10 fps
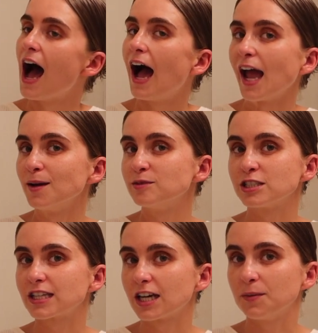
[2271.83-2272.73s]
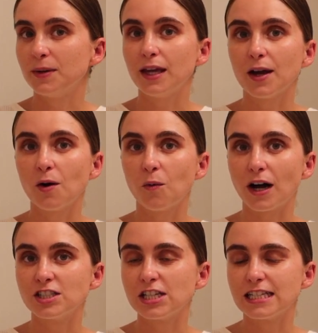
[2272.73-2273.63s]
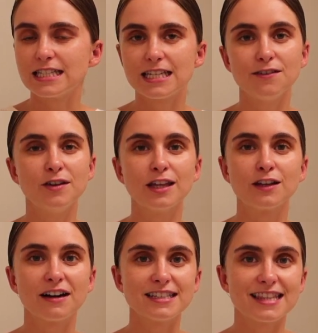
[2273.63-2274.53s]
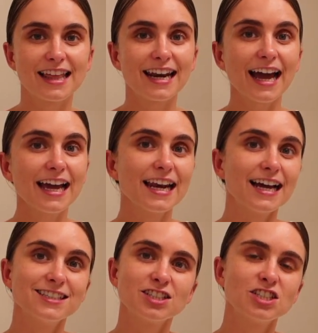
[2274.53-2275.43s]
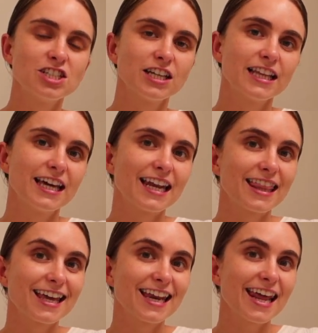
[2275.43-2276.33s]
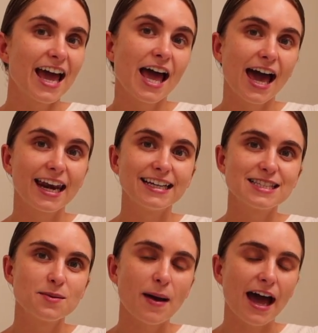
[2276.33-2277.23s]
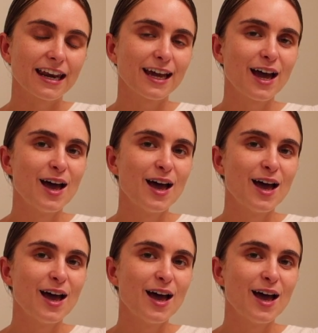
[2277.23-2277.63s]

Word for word: I am just going to be watching TV the rest of the night and just chilling and then heading to bed.